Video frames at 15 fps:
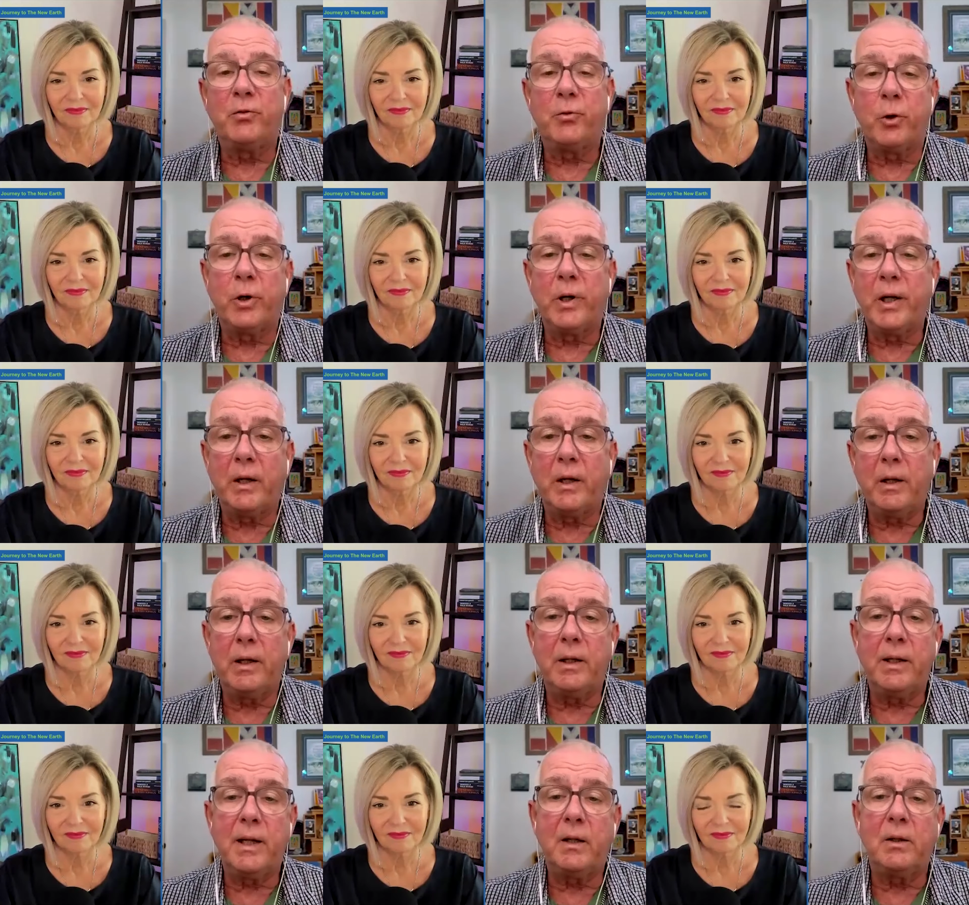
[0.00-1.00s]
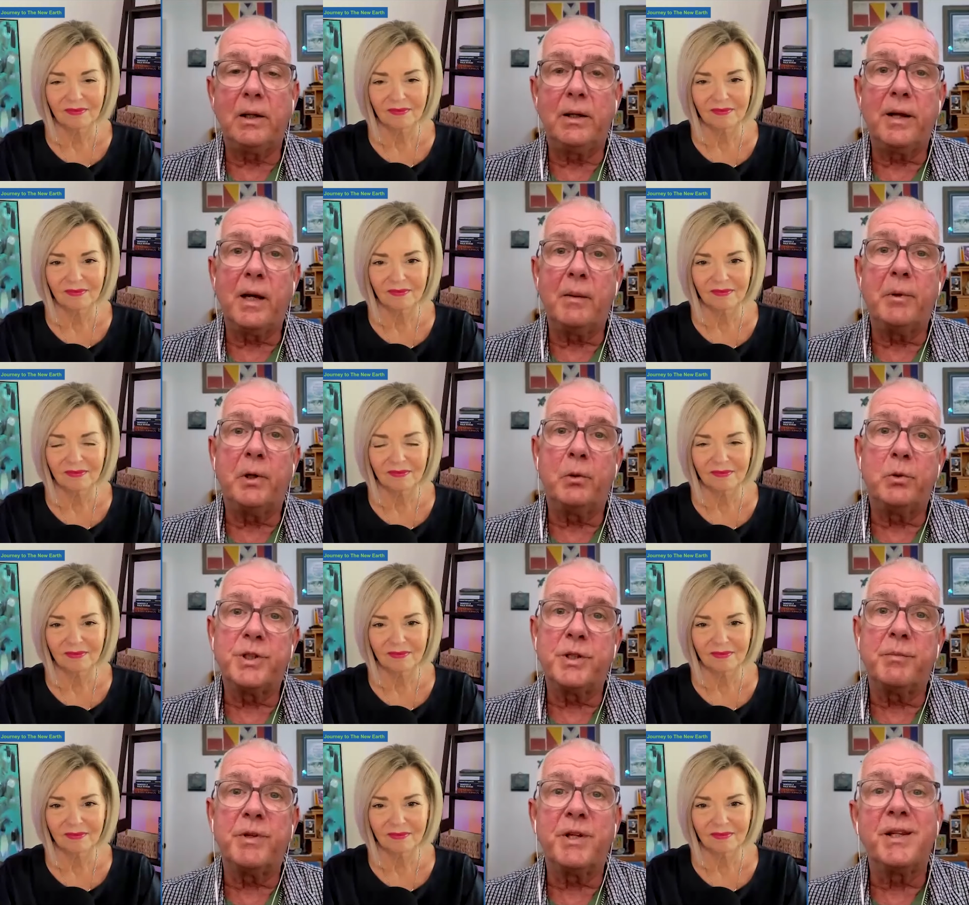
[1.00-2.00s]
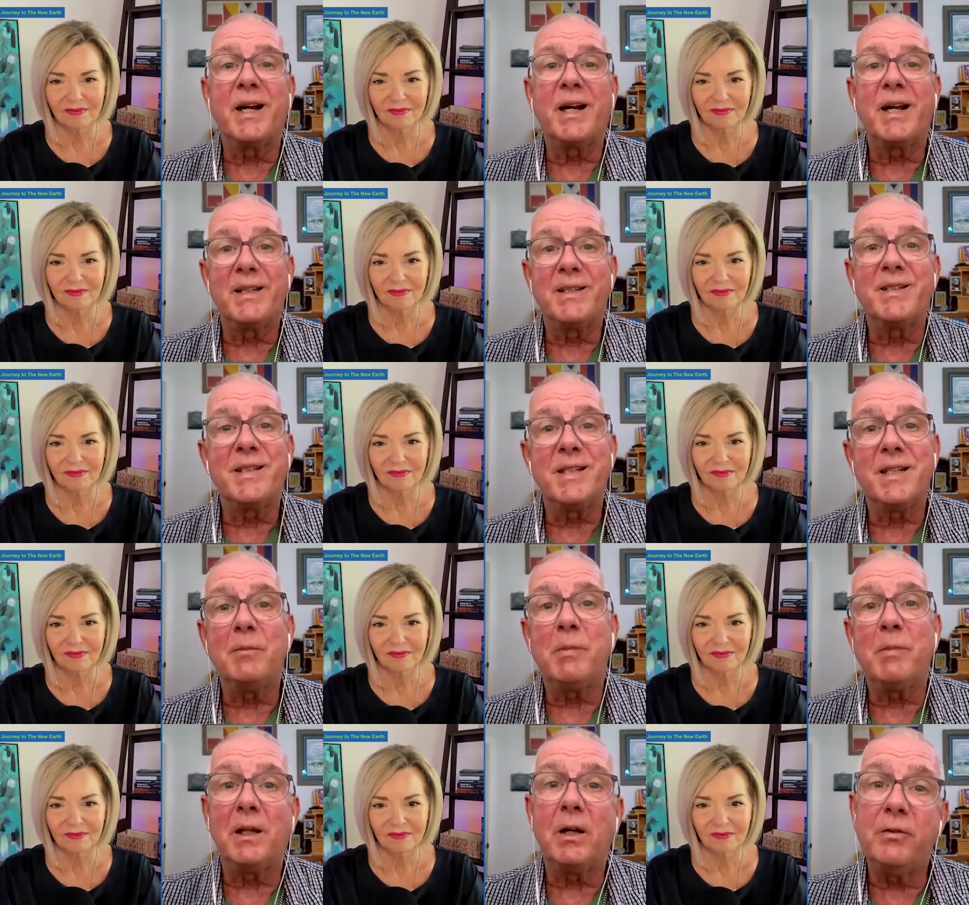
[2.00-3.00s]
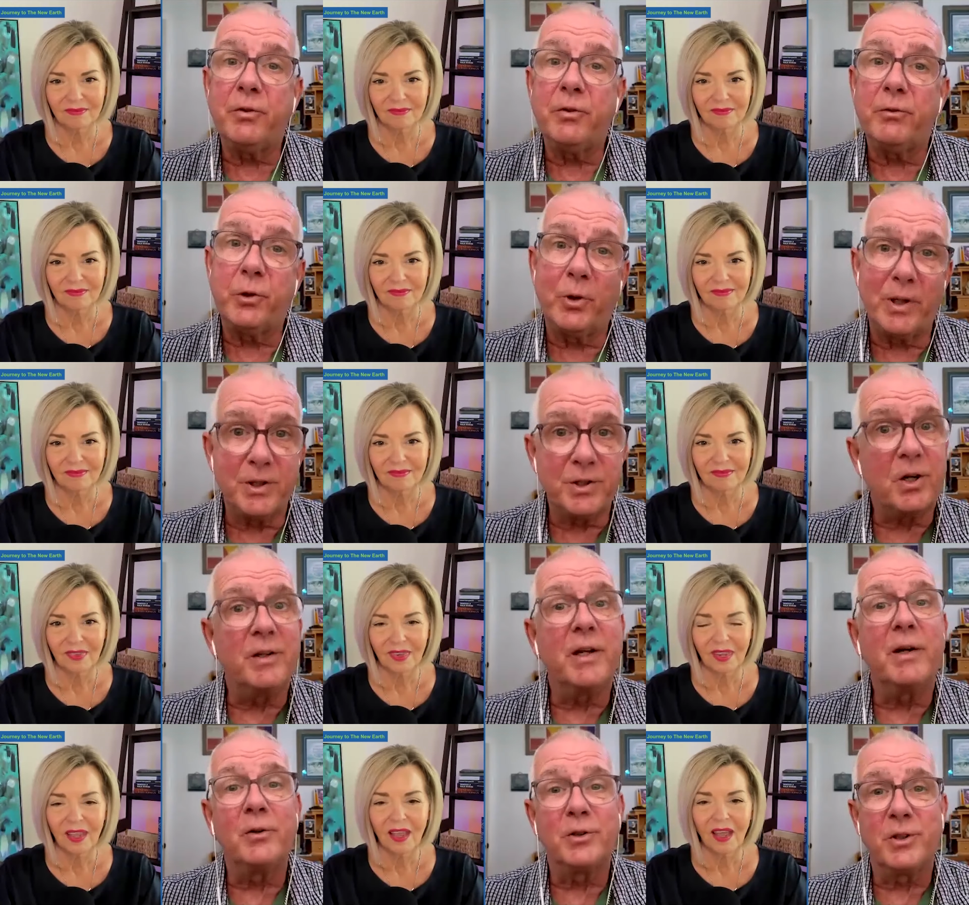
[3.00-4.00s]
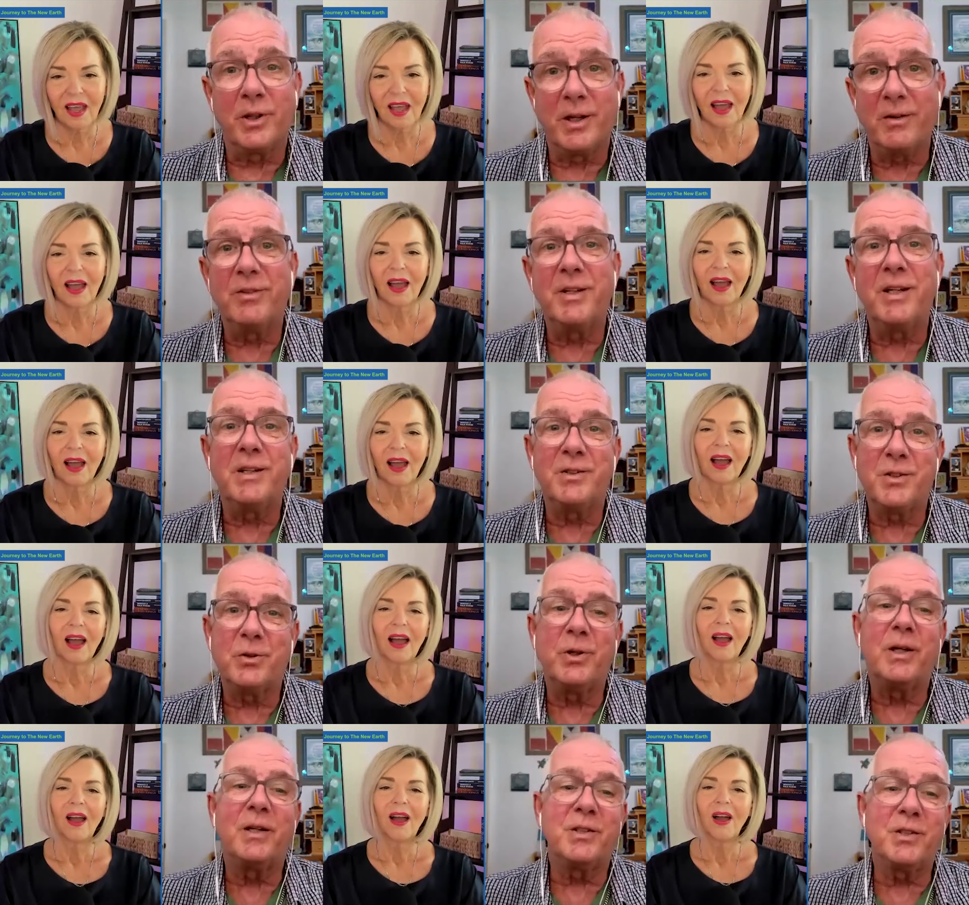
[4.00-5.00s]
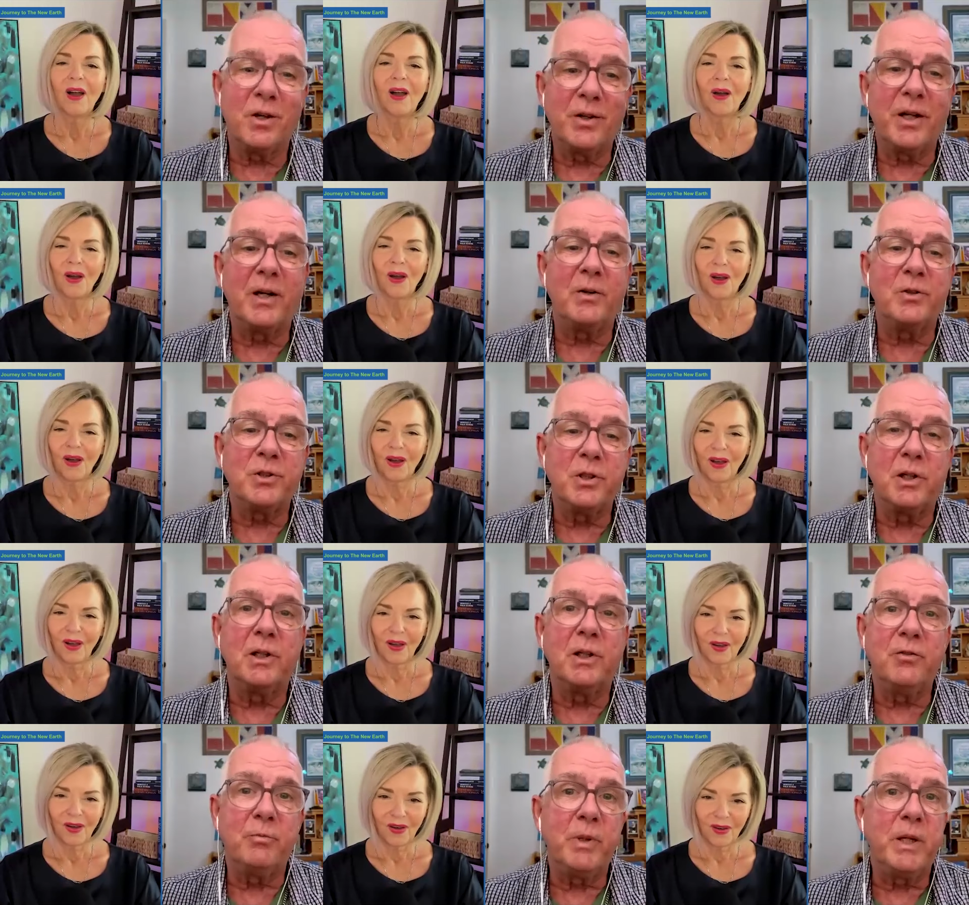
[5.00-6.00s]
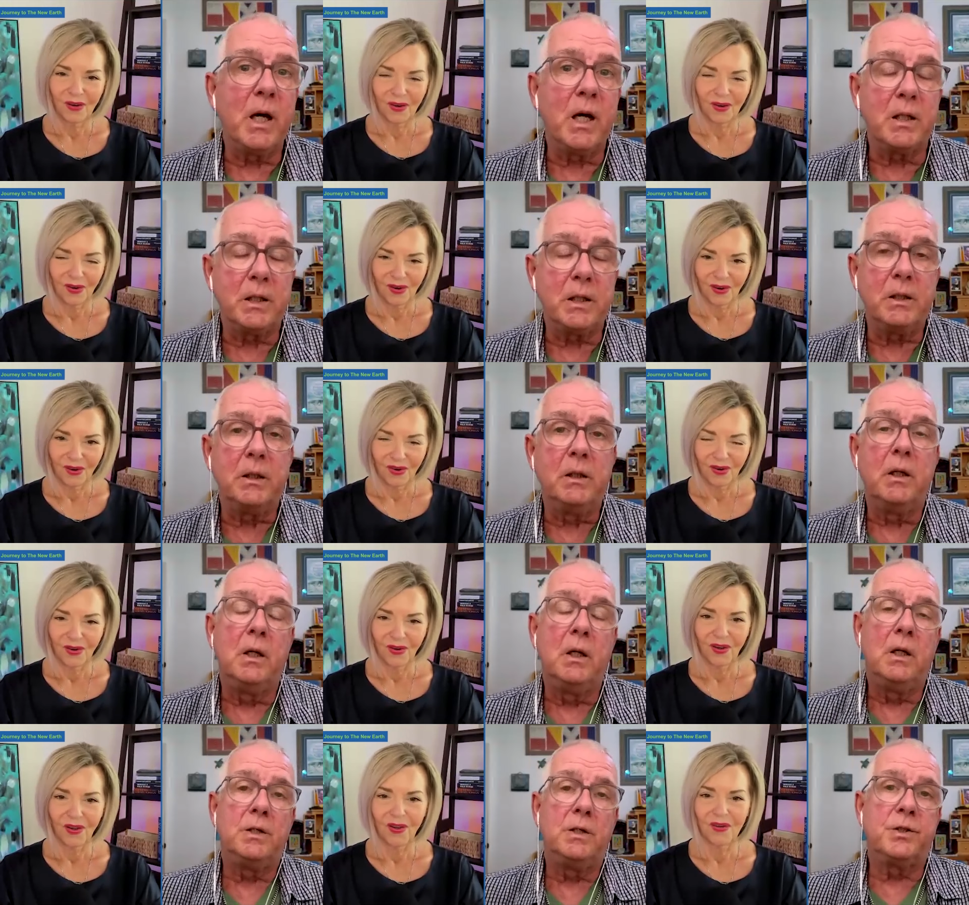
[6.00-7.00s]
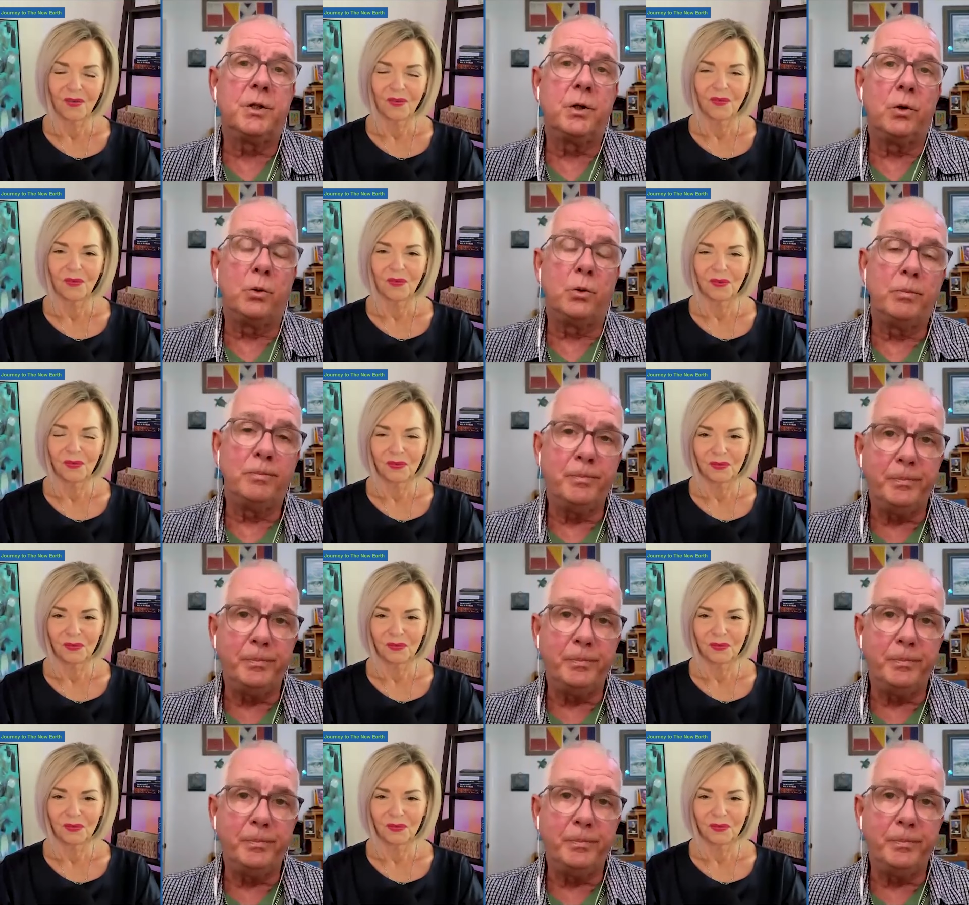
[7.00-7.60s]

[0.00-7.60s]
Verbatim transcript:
Speaker 1: for it. And and not only that, but it was something that I had seen in my life review. I saw that I was going to have cancer and I saw that I was going to live beyond it. So